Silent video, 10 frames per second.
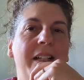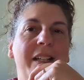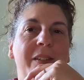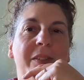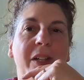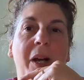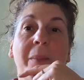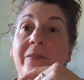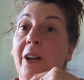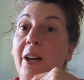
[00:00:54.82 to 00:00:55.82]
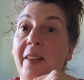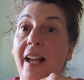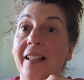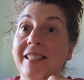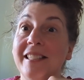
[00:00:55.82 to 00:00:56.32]
if you're up for all
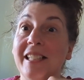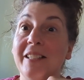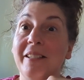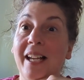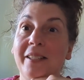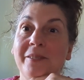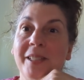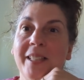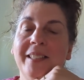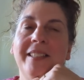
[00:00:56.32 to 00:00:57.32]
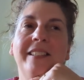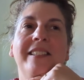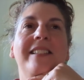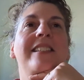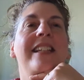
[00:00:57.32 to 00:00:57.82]
that, stick around.
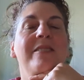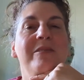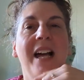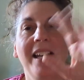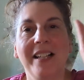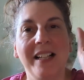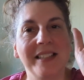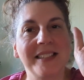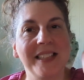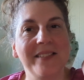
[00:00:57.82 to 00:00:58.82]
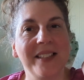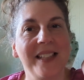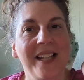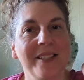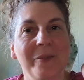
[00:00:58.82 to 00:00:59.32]
If not, I'll see you on the
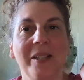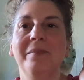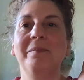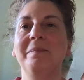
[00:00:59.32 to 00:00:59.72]
next one.